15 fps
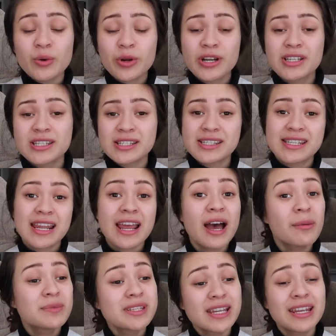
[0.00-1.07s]
order to stay
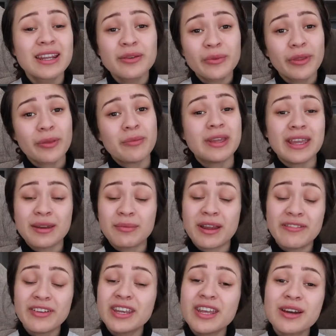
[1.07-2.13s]
updated with me in
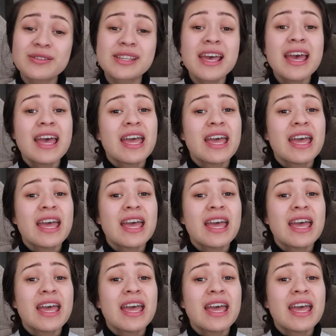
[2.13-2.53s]
my videos.